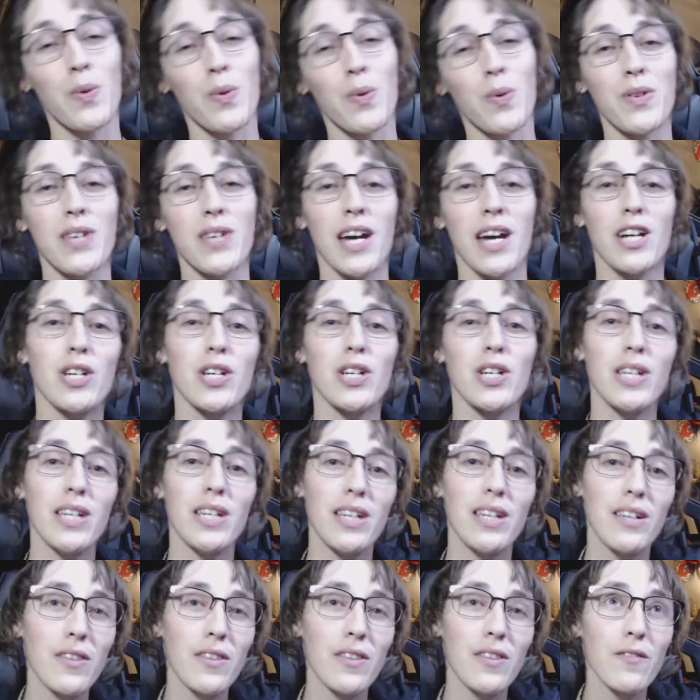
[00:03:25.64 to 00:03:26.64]
was
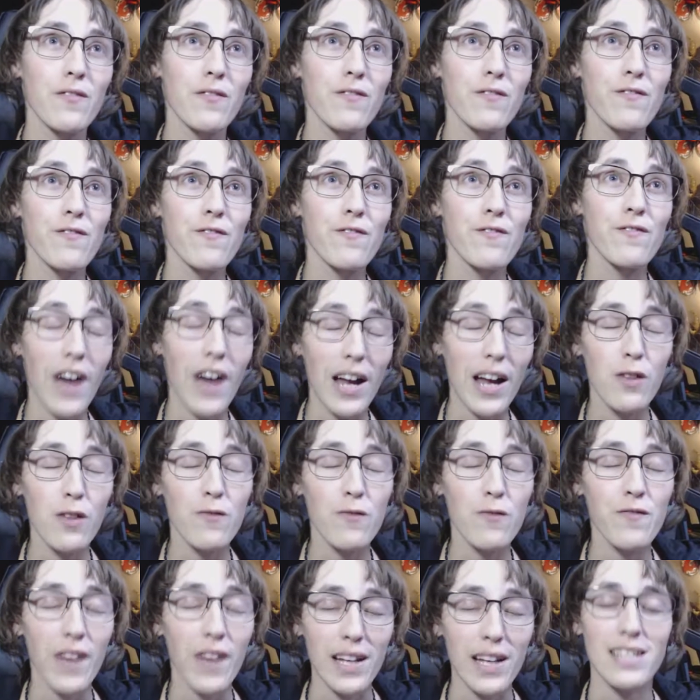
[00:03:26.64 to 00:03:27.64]
actually Final
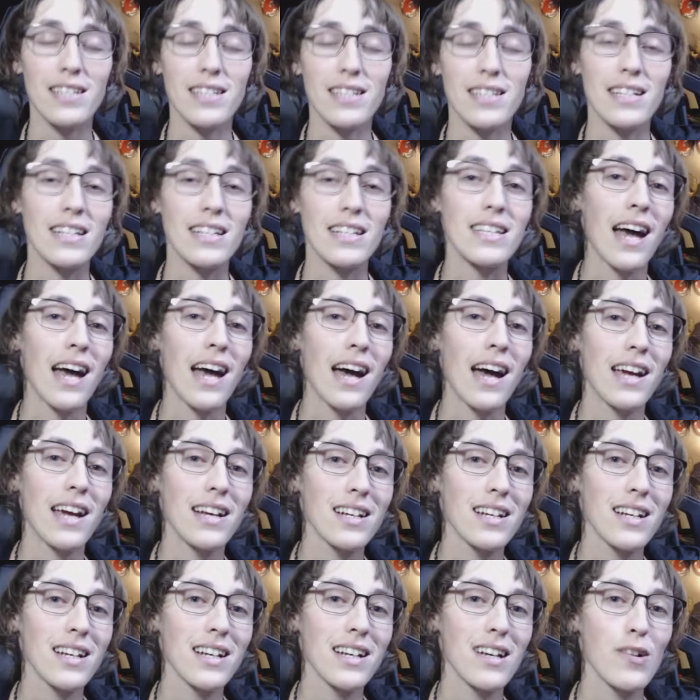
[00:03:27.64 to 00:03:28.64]
Fantasy
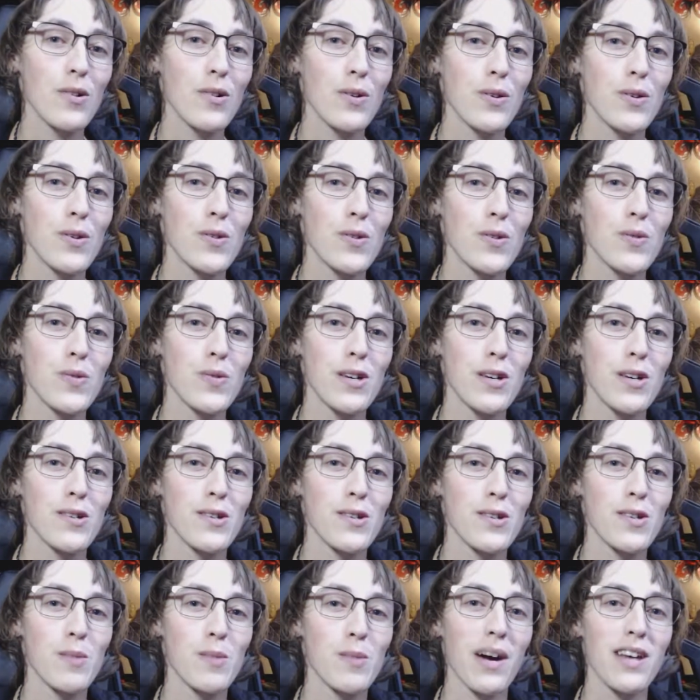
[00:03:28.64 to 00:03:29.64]
IX. It was
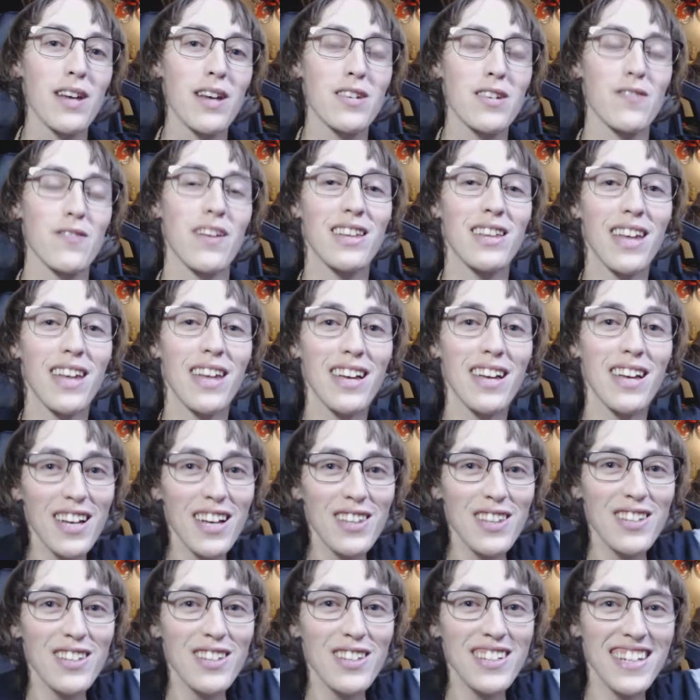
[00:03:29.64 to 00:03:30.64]
a surprise of, hey,
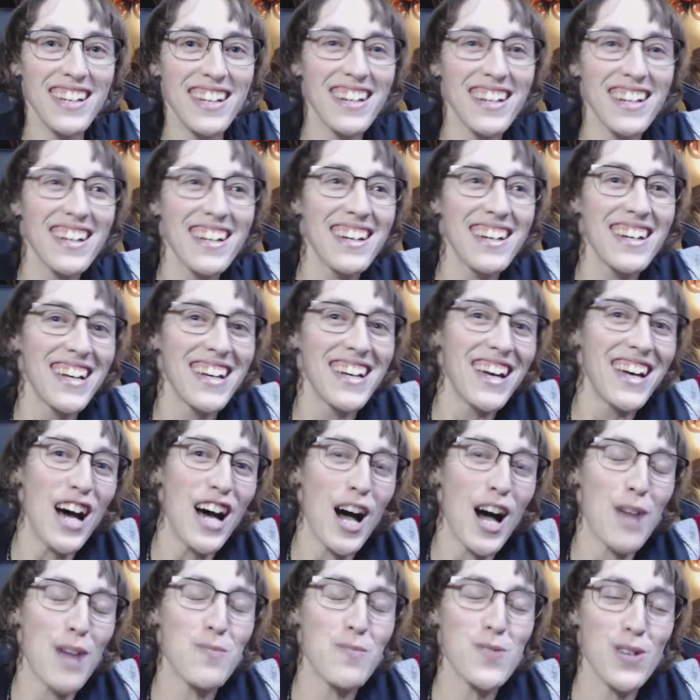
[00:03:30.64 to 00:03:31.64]
look it,
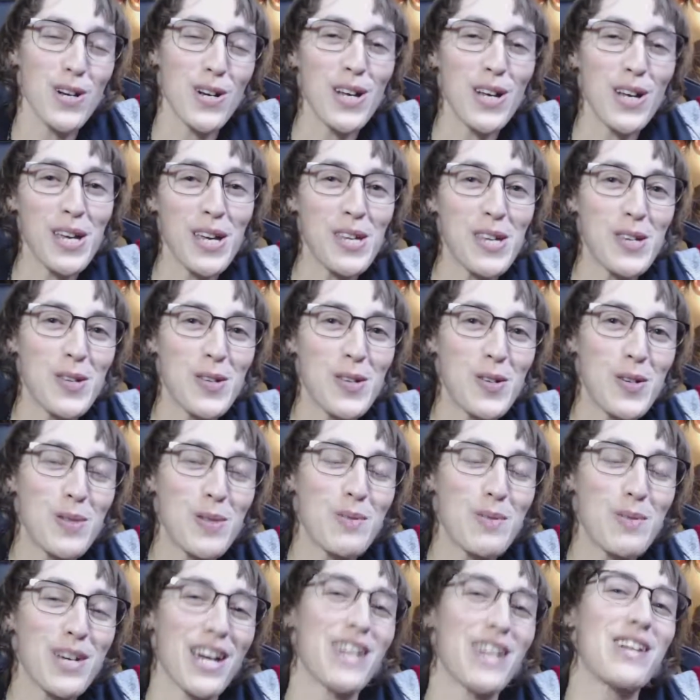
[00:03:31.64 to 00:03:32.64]
I'm starting a
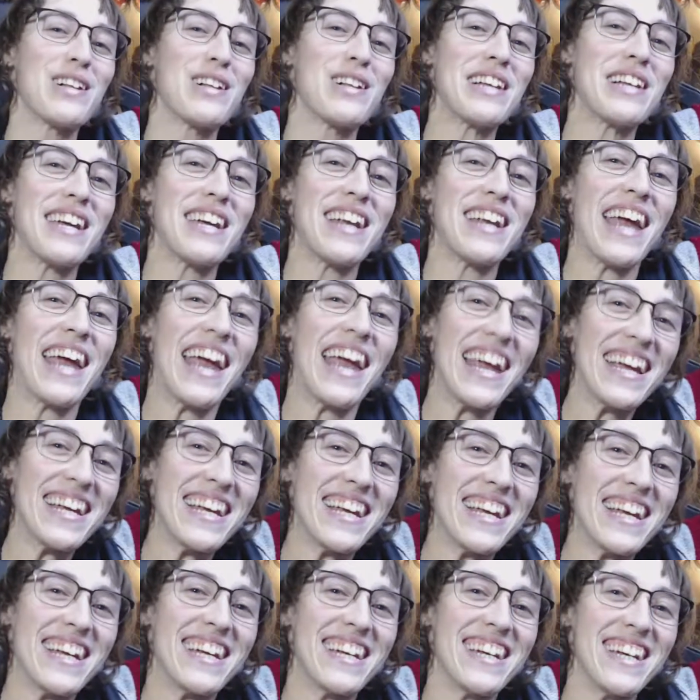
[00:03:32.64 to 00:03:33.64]
YouTube channel, and
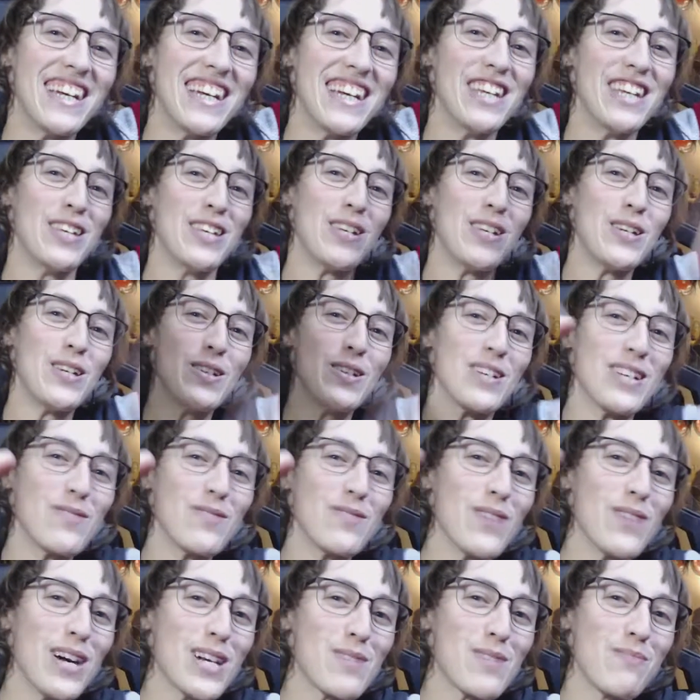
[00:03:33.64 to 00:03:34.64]
hey, you
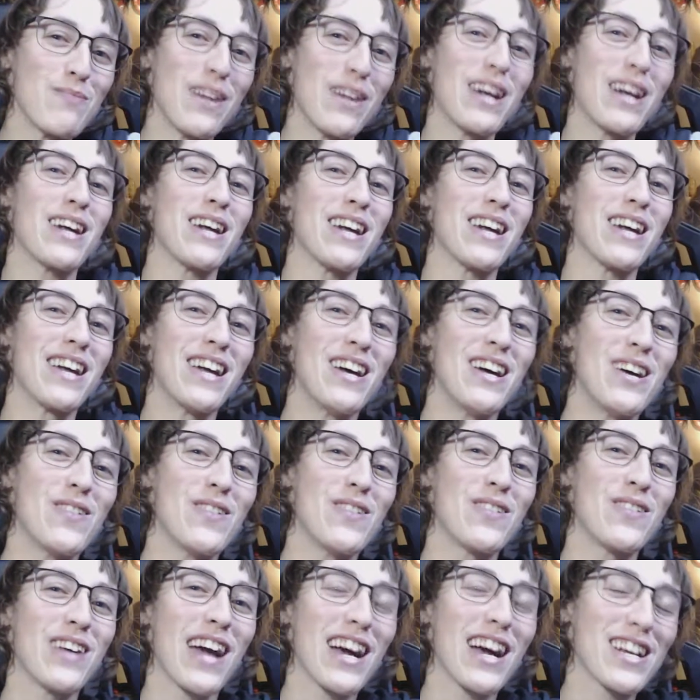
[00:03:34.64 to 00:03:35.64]
can watch my
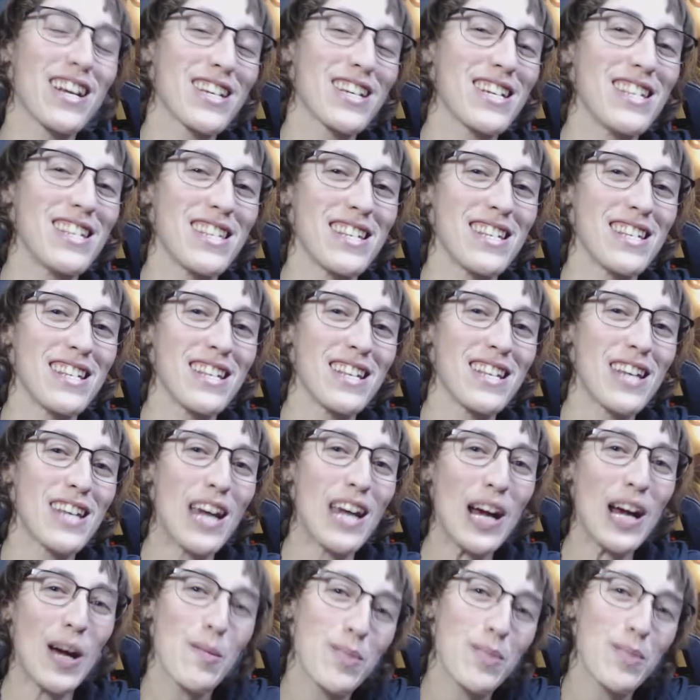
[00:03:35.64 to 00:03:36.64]
reactions and
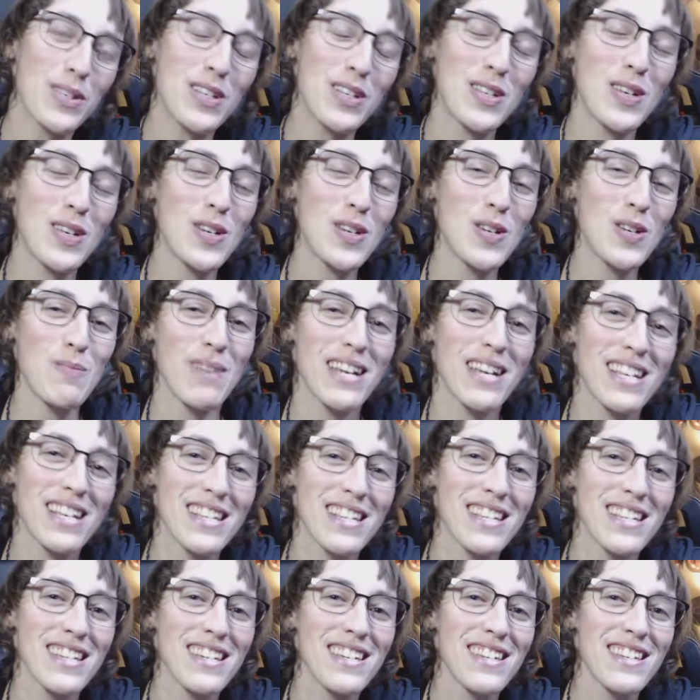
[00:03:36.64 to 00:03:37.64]
terrible decision
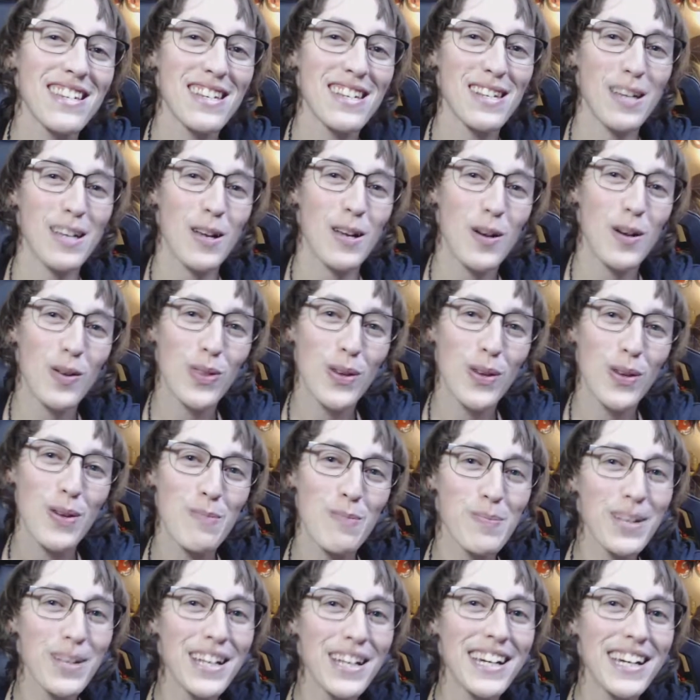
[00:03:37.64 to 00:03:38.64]
making skills as I go through
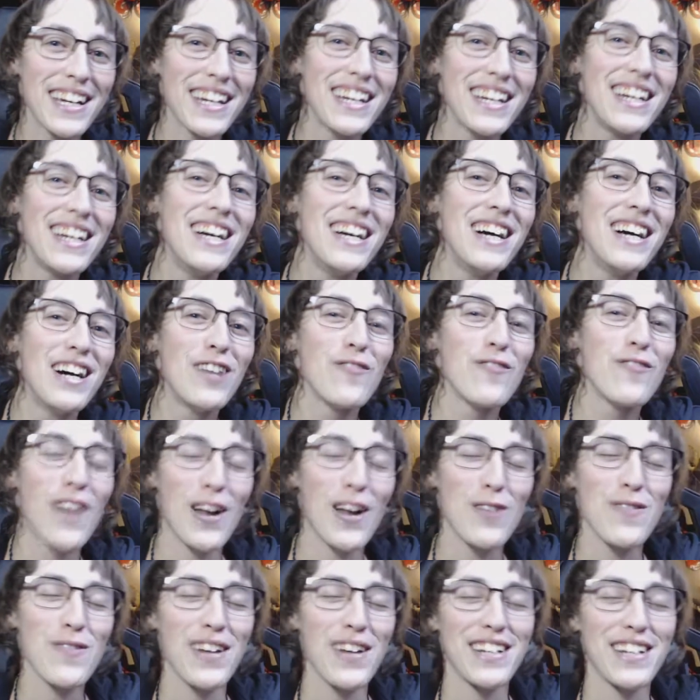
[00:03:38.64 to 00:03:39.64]
and play
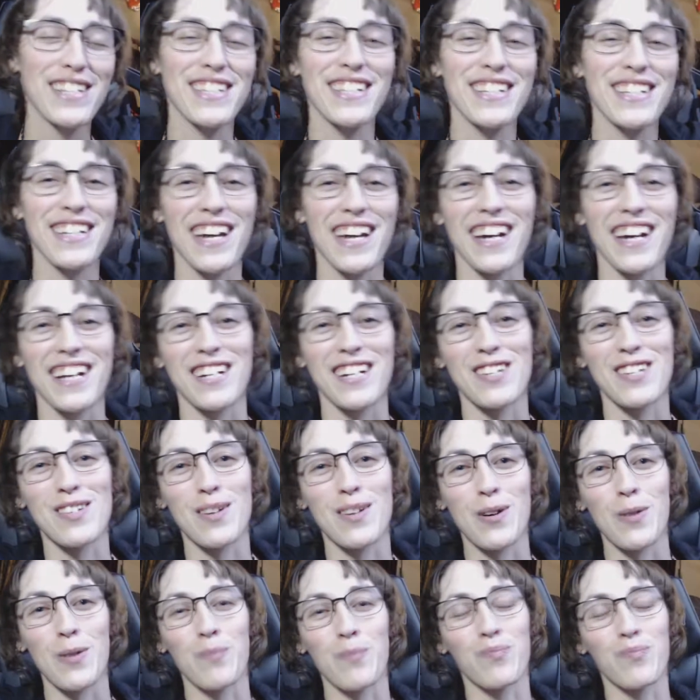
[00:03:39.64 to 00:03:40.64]
Final Fantasy IX.
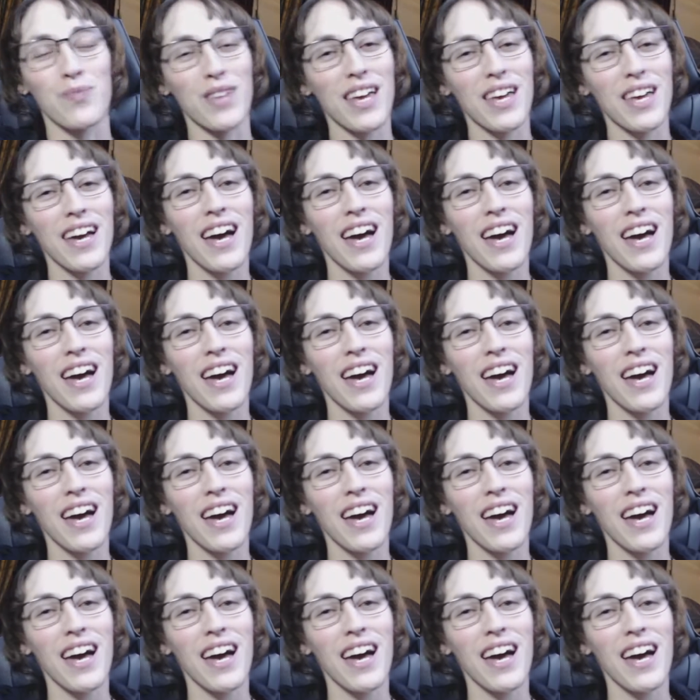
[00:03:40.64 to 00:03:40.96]
So